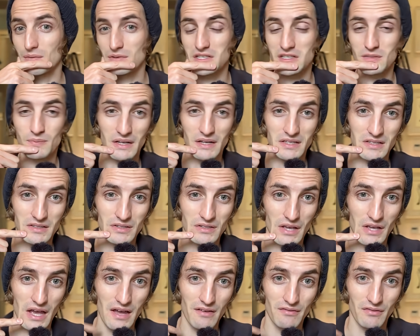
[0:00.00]
expecting
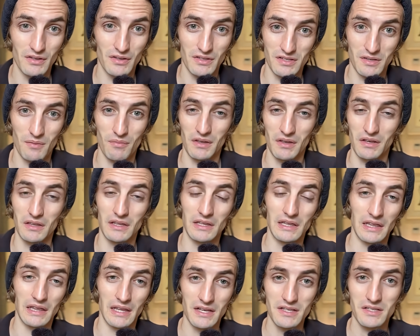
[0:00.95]
to have something a
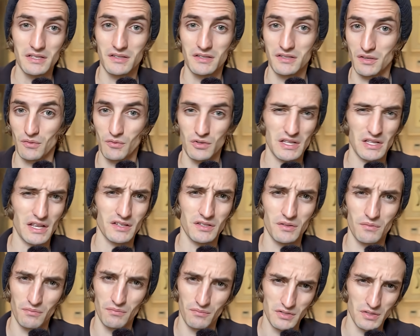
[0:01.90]
little less because there was like
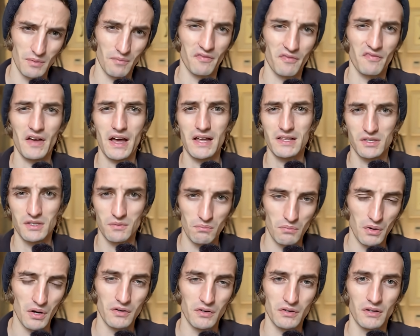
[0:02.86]
some fats and
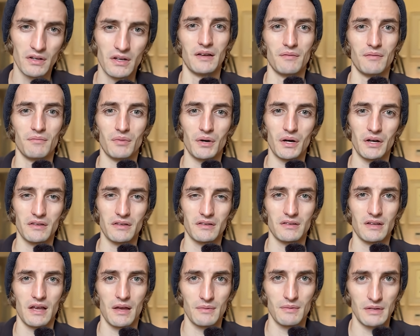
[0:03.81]
butter.
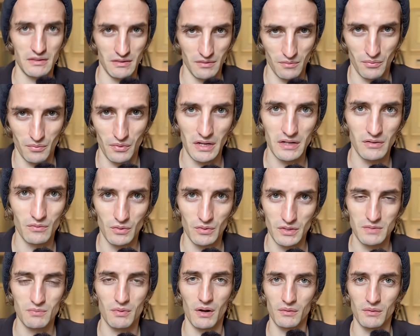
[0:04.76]
But I mean, the bread
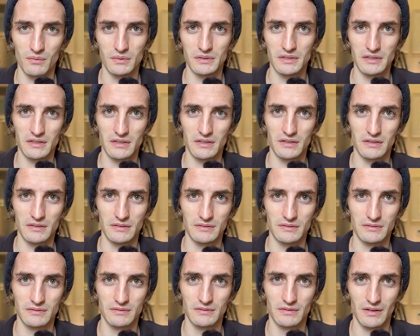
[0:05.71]
was probably
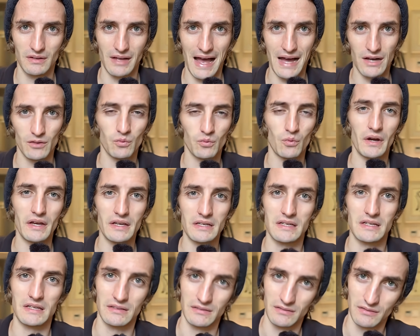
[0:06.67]

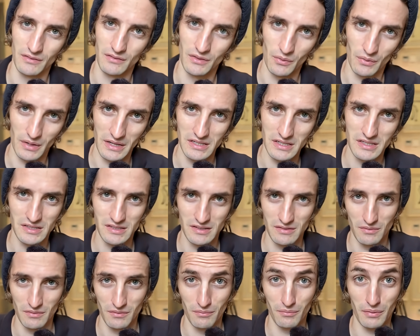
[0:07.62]
outweighing the
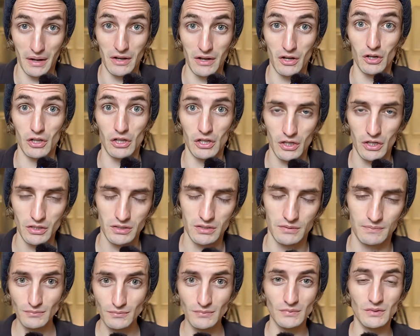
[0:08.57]
rest by a
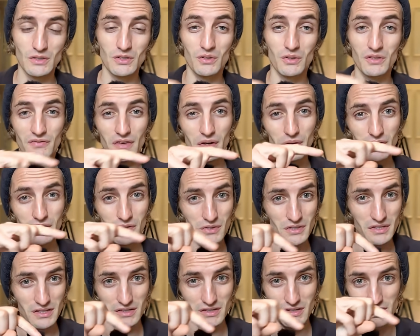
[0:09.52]
lot. So it's very
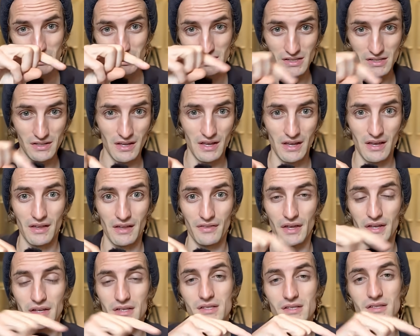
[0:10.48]
interesting to see
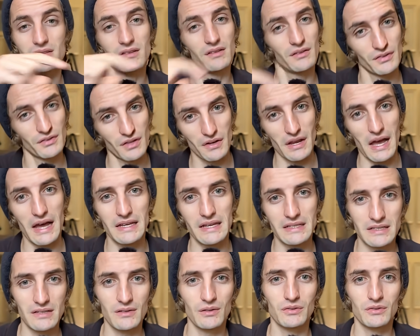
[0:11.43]
that it's still not
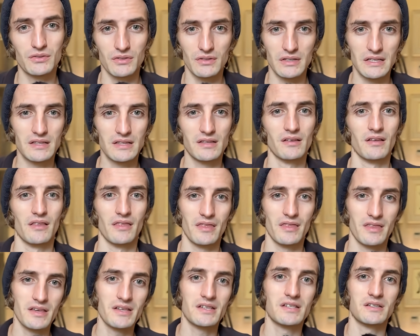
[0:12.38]
ideal to eat
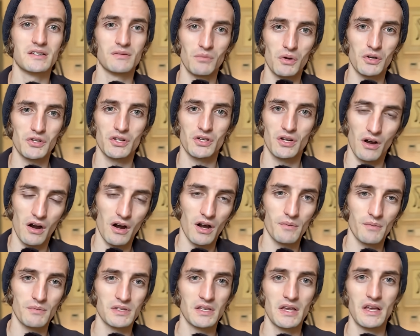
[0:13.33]
this much
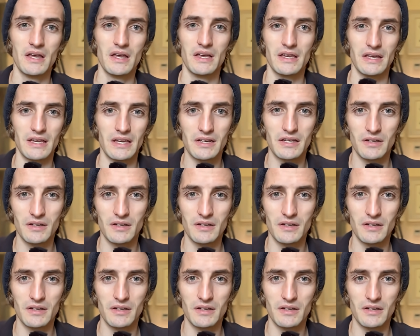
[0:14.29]
carbs in a